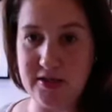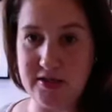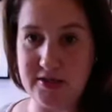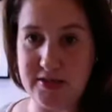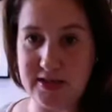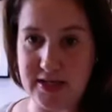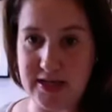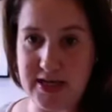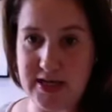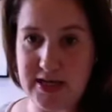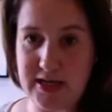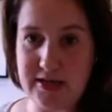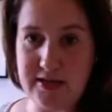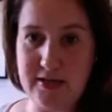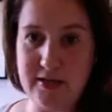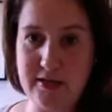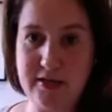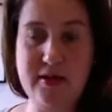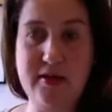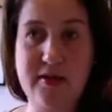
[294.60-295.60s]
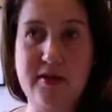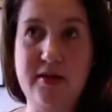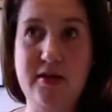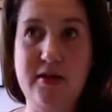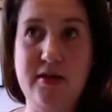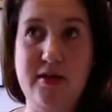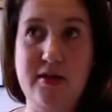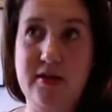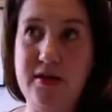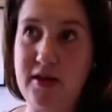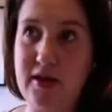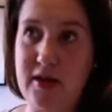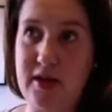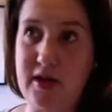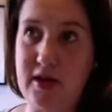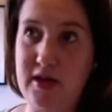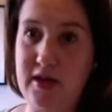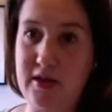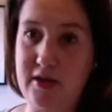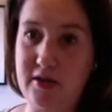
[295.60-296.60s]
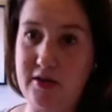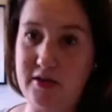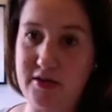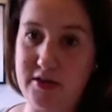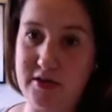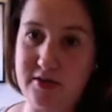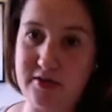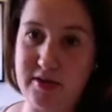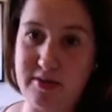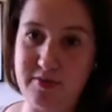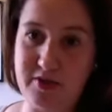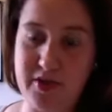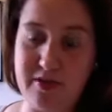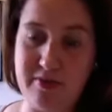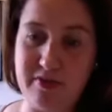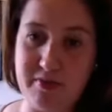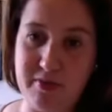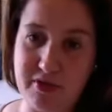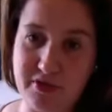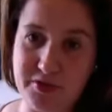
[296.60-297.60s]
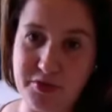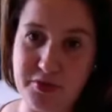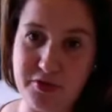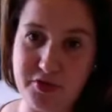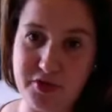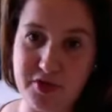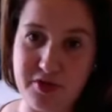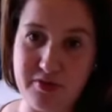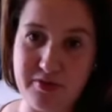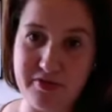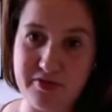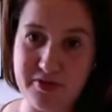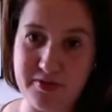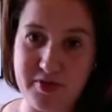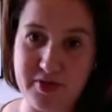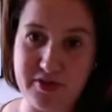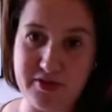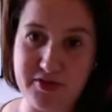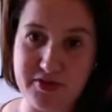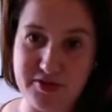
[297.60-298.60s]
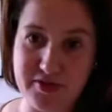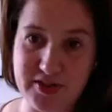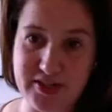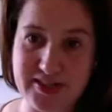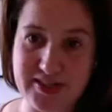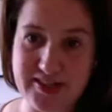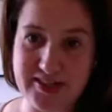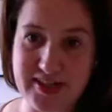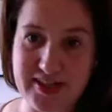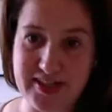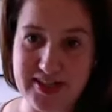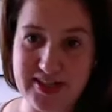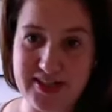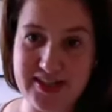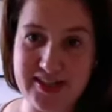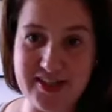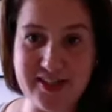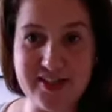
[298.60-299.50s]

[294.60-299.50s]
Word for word: study, and sometimes multiple jobs while doing the study.